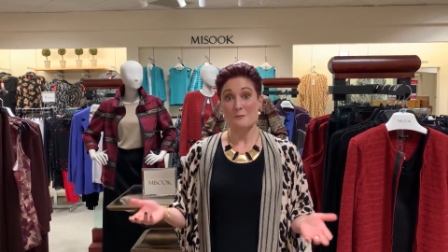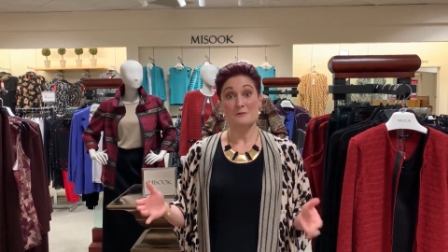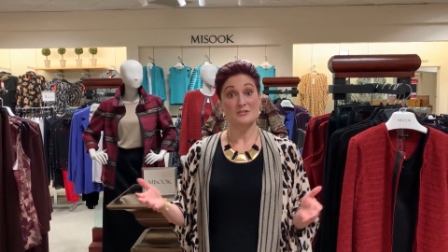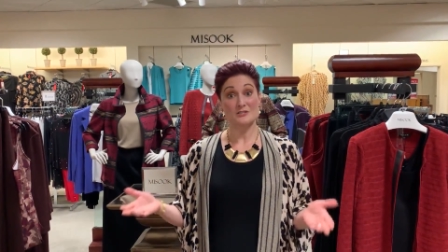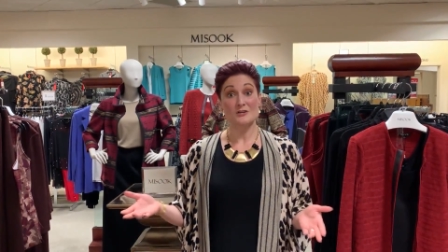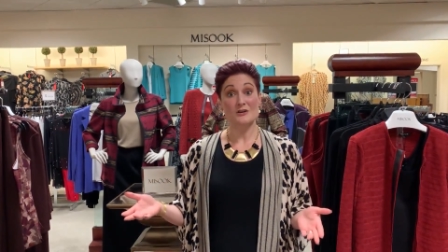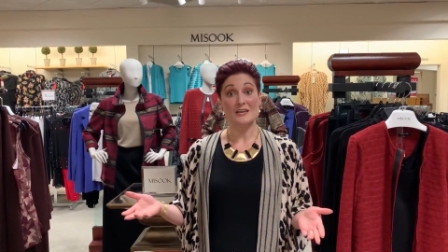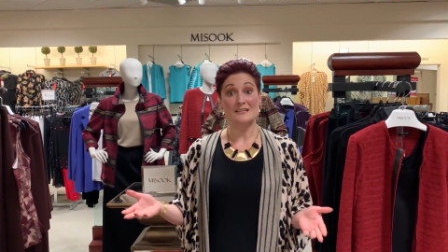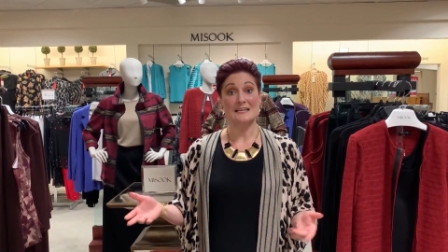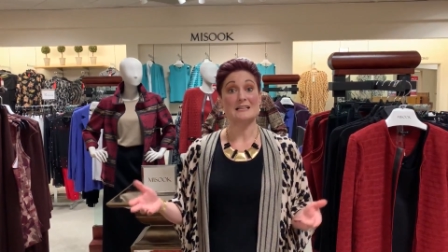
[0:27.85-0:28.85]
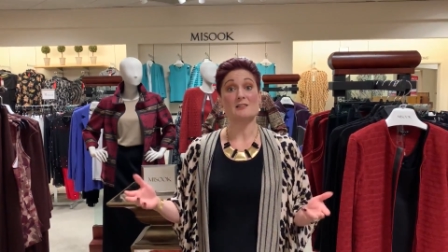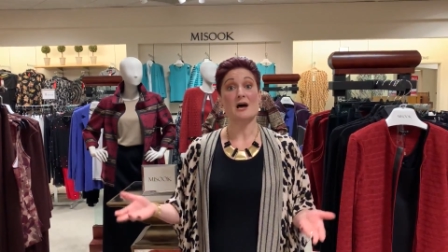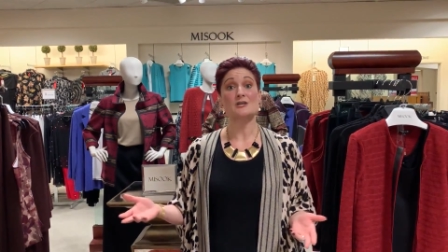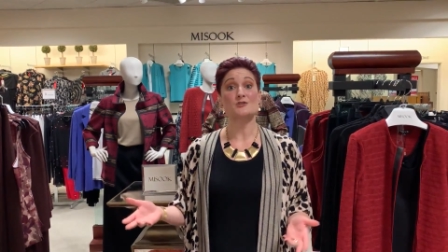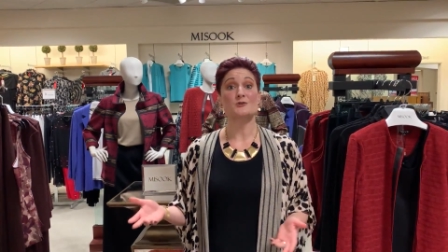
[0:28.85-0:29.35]
Misook is a
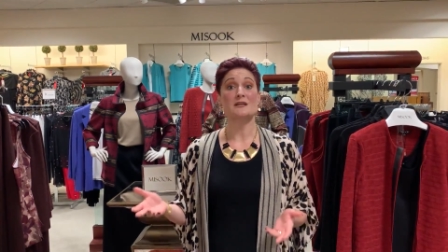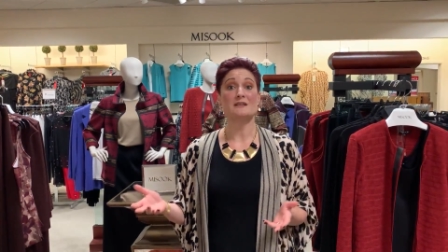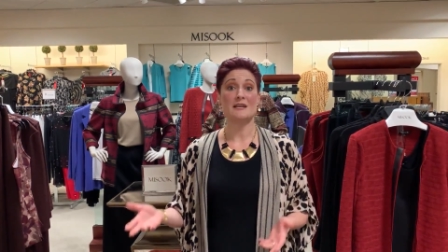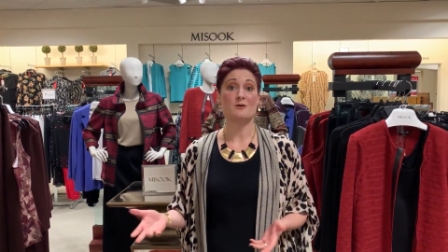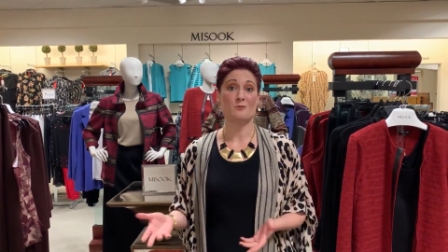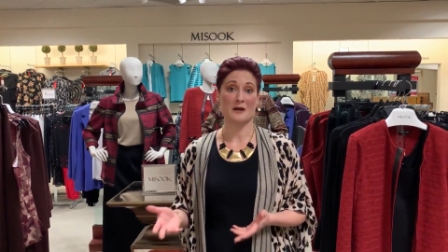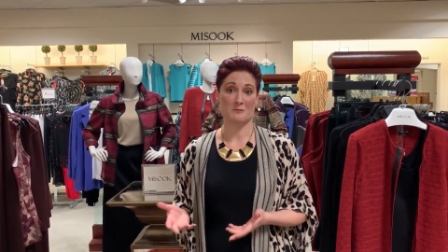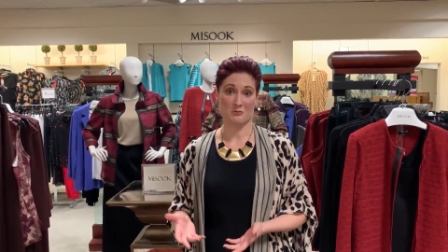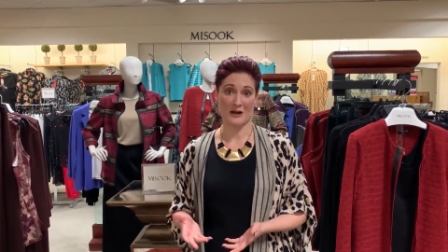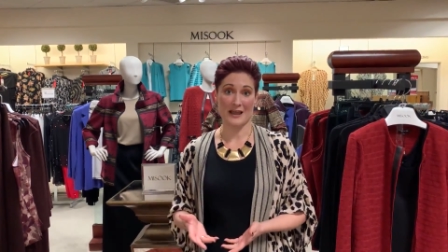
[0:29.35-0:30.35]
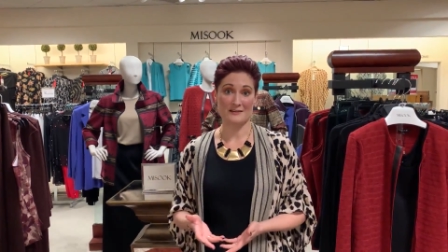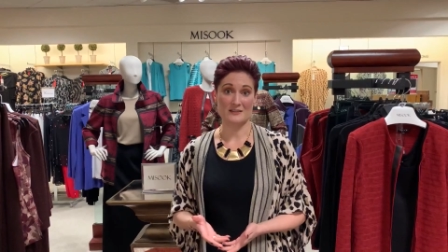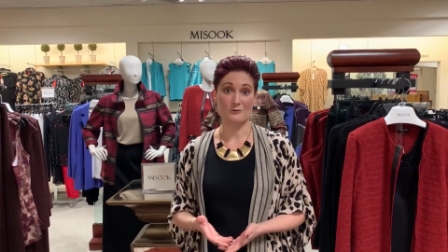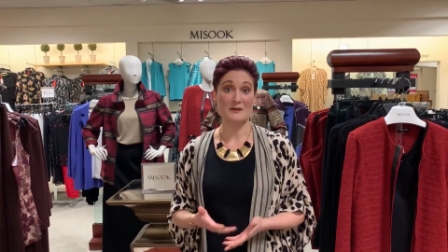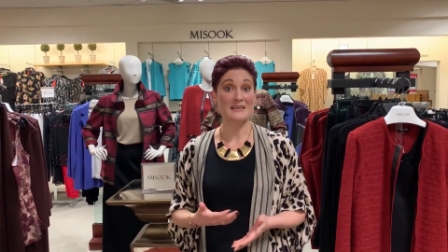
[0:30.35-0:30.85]
luxury knitwear brand
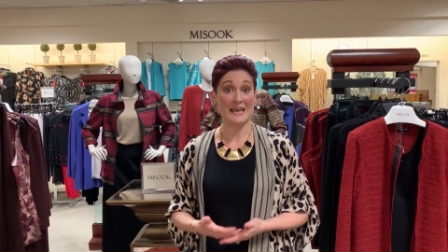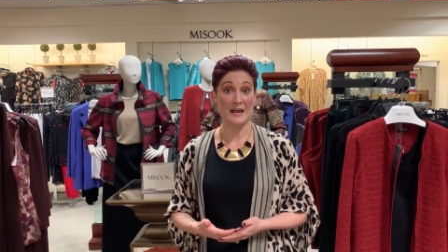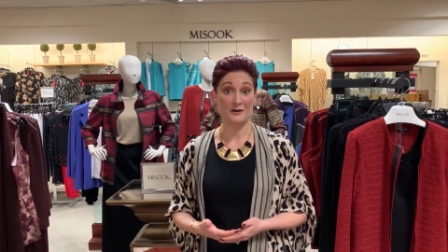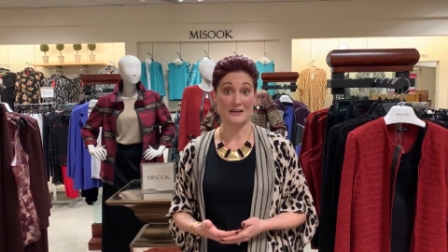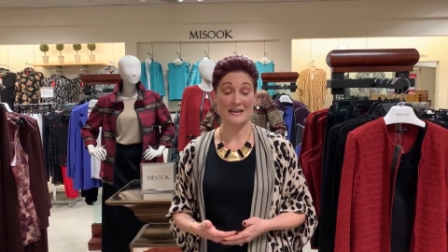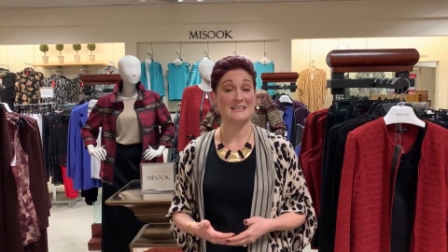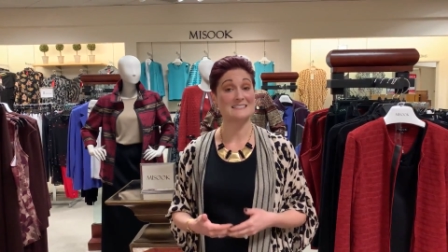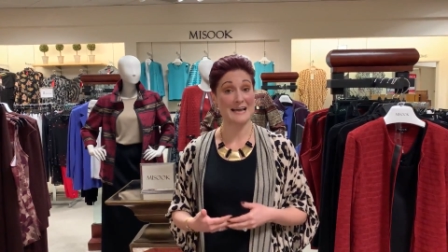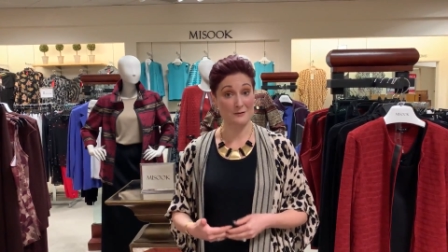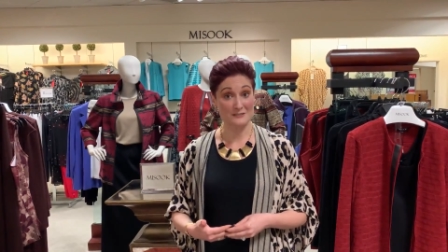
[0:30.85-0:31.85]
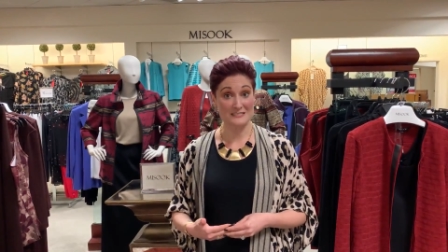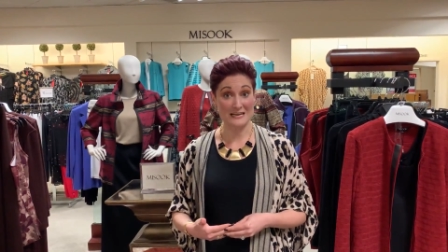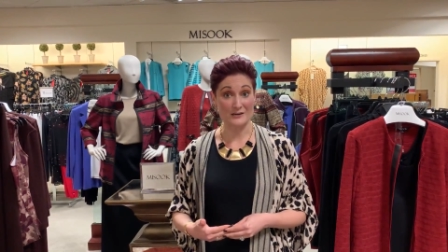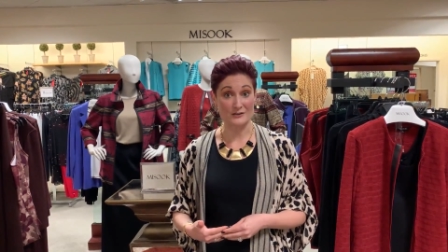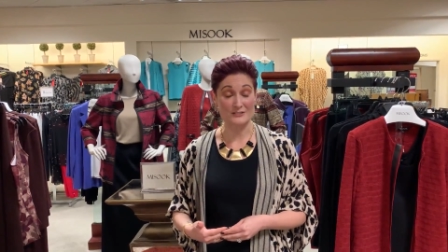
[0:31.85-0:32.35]
that we carry
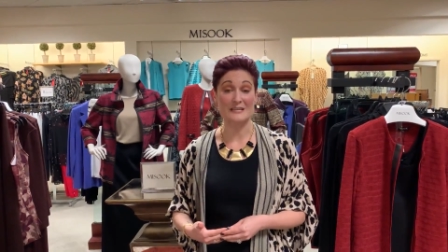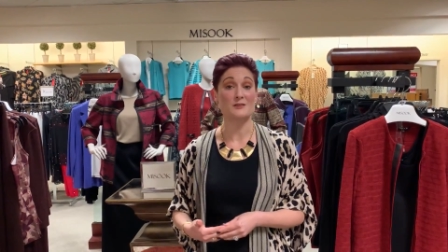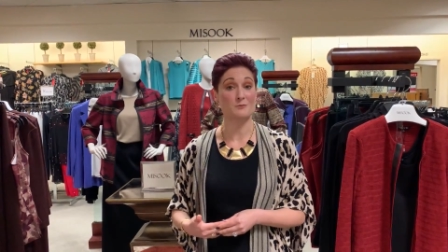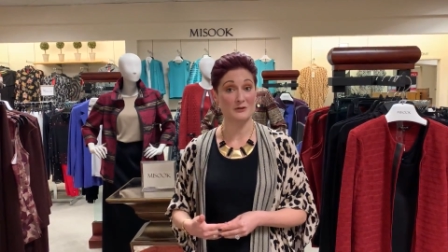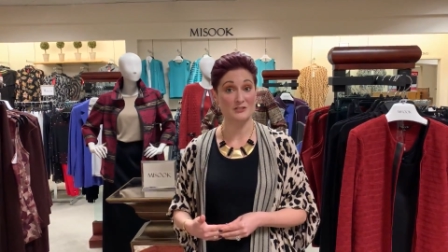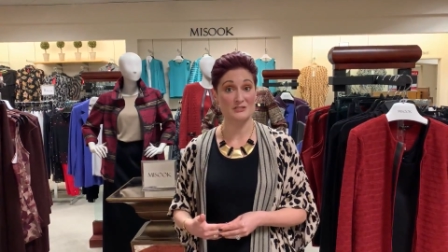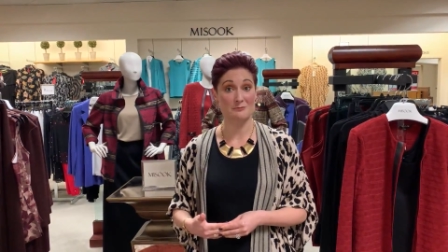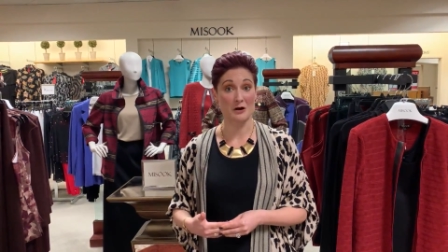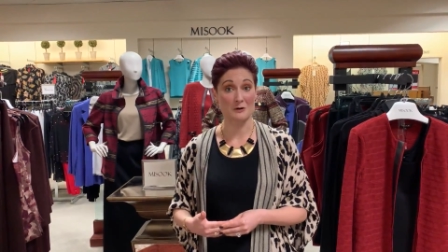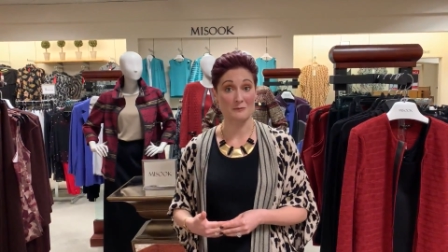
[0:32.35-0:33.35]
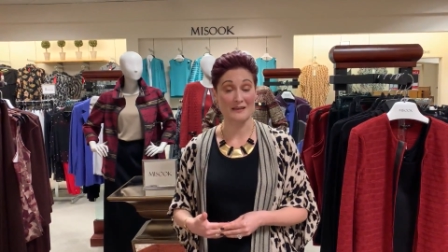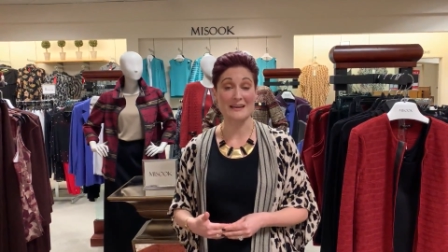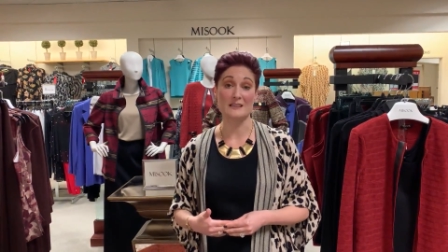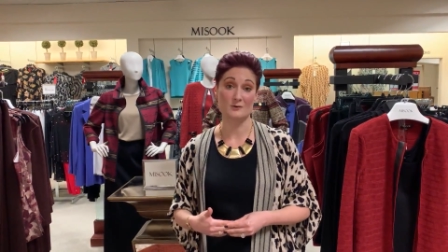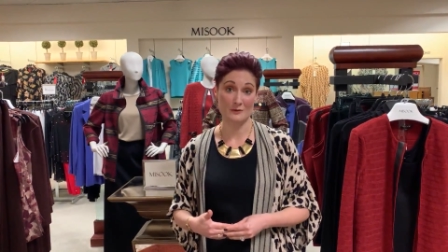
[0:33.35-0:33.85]
downstairs in the bridge department
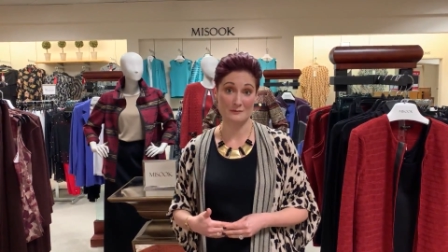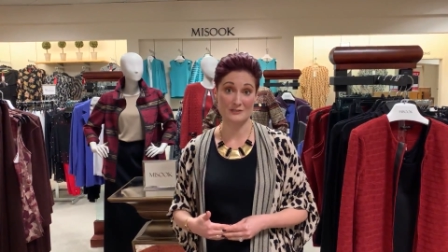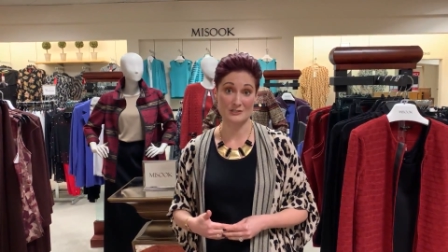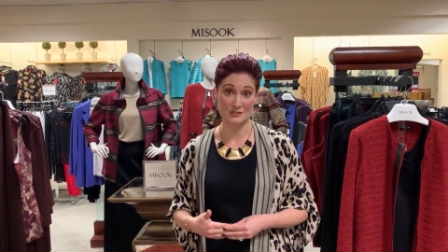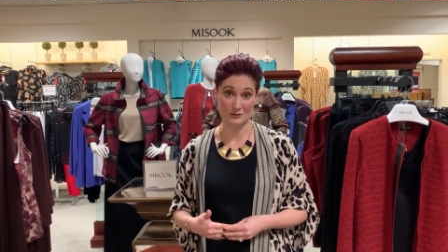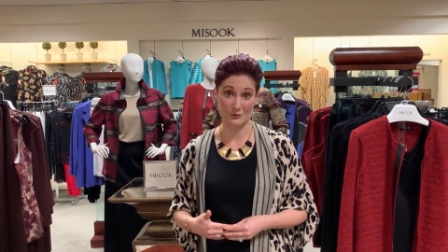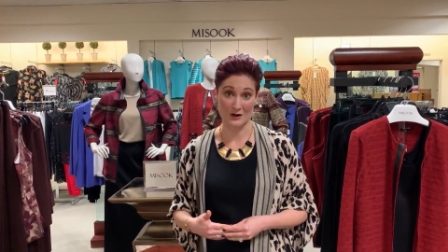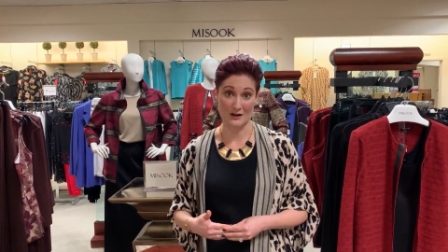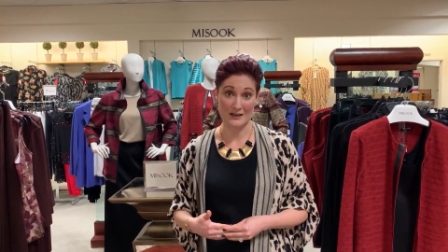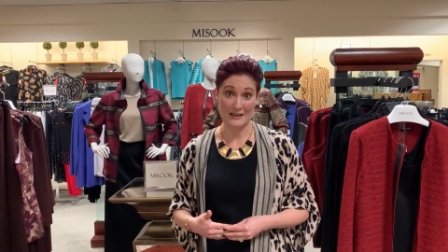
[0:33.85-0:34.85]
in the women's store.